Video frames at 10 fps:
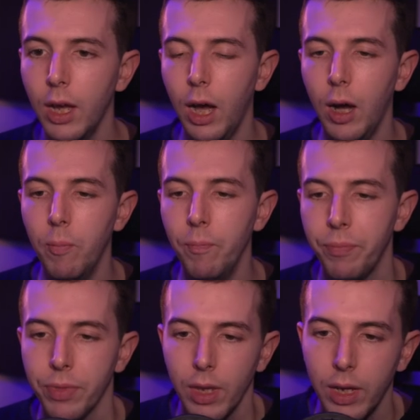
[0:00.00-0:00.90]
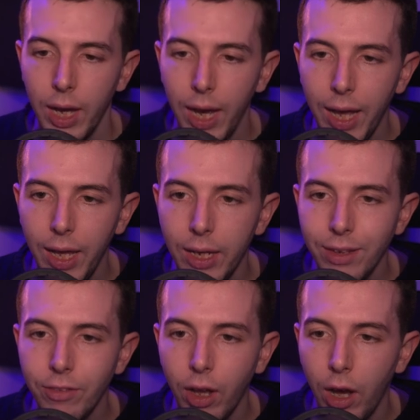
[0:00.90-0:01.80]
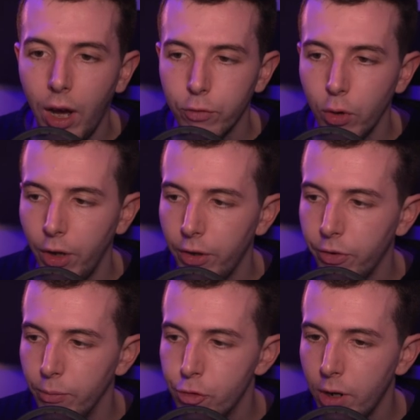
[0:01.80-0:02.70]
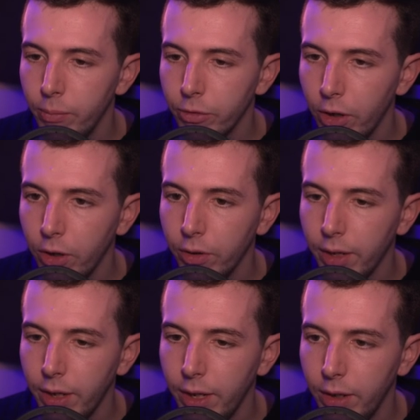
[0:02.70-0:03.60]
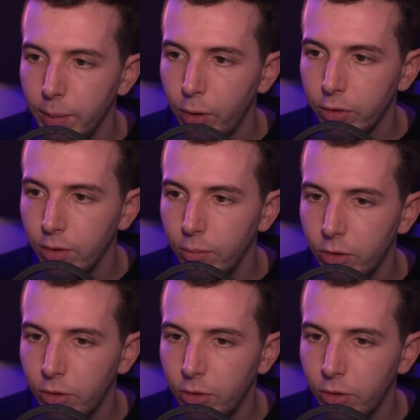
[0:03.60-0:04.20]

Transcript: And I've got some drums going on down here at the bottom,